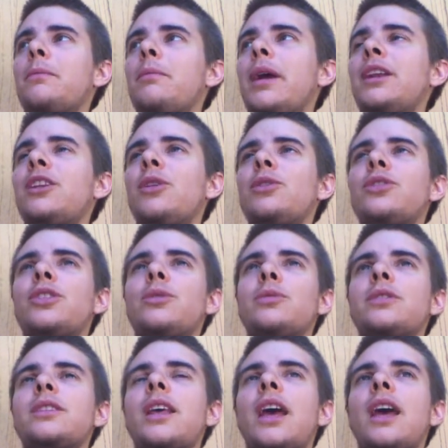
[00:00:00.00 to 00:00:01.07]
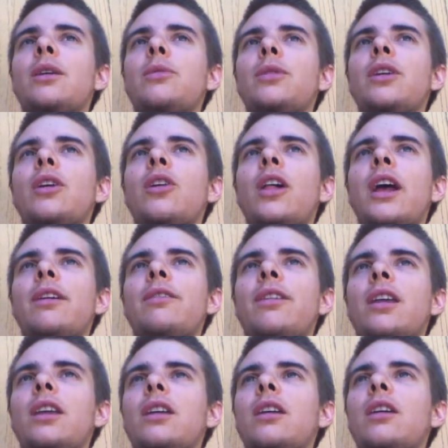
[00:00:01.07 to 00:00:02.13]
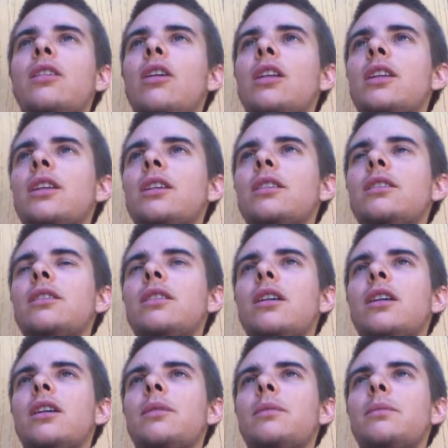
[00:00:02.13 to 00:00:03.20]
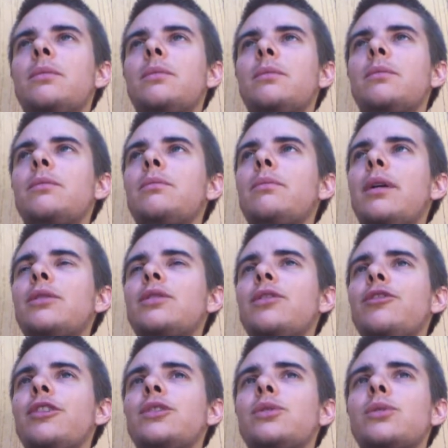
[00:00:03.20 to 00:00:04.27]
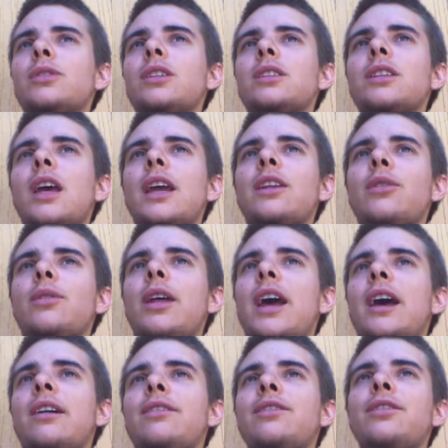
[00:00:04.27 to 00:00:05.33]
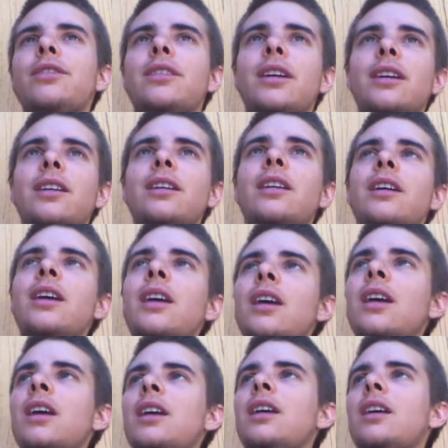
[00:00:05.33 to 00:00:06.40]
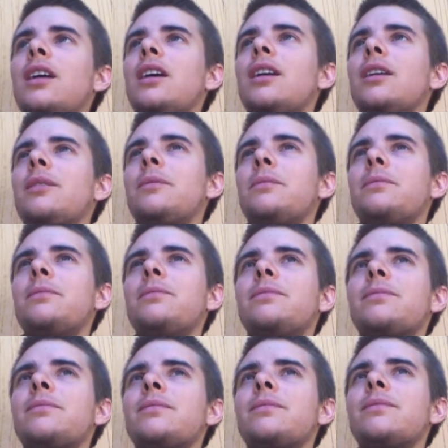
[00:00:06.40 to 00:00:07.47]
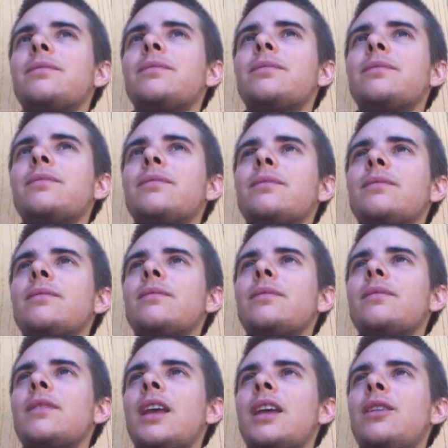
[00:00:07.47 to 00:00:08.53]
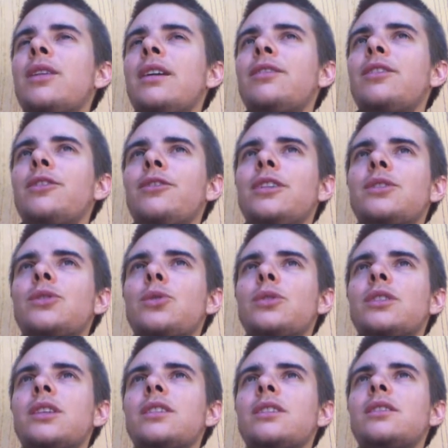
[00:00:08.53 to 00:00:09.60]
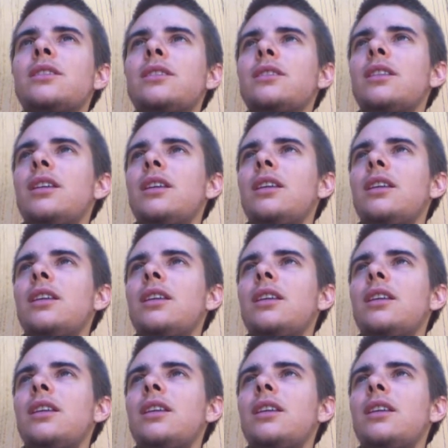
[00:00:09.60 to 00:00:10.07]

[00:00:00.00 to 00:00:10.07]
notion was that we all have a allotted amount of resources. I don't have I don't have the resources.